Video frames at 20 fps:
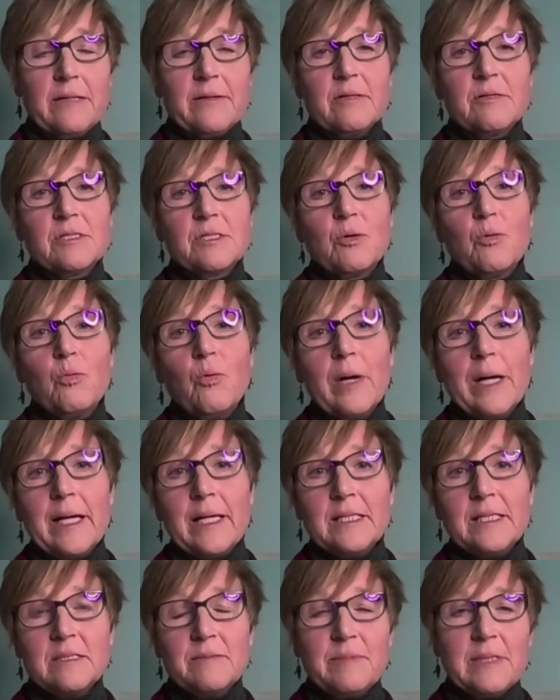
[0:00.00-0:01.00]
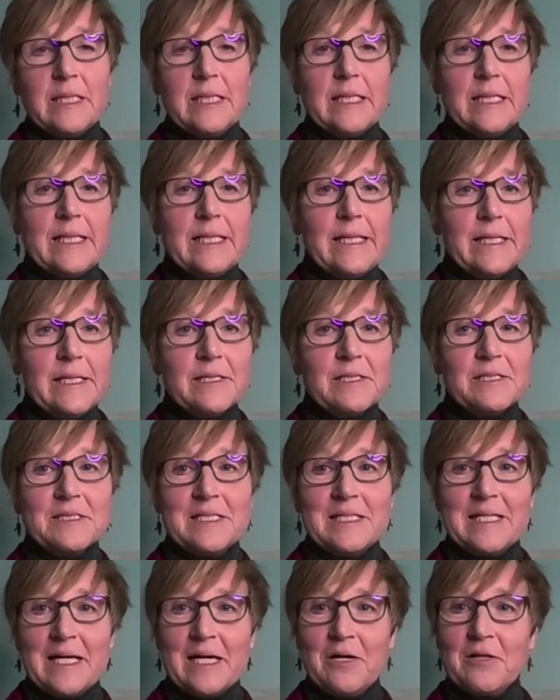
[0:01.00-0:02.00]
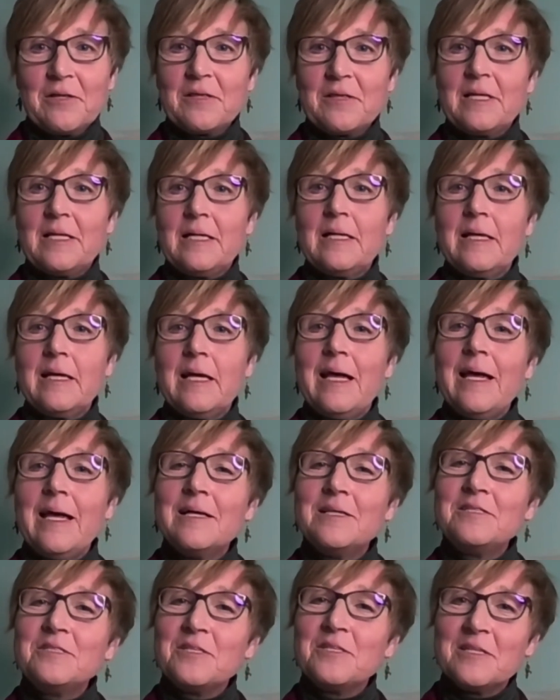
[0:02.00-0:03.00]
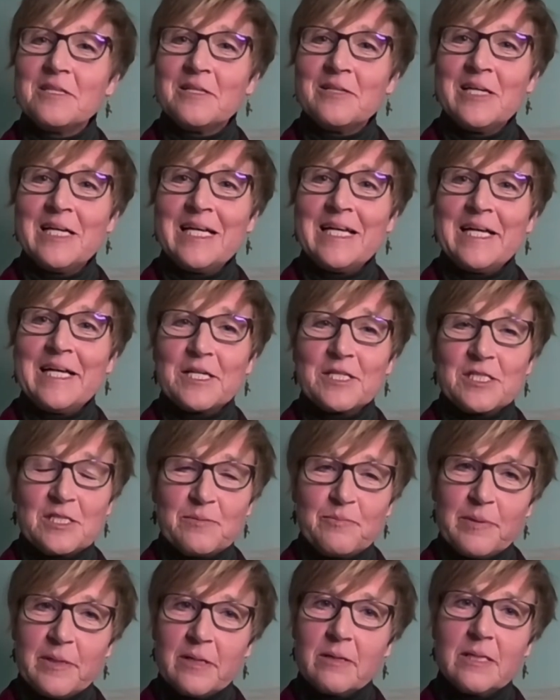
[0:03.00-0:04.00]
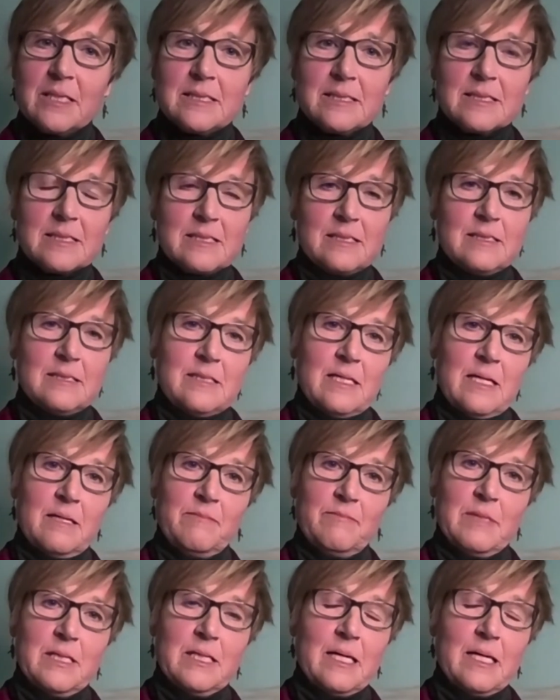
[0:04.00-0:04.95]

There's a way to be healed and healthy and to experience contentment.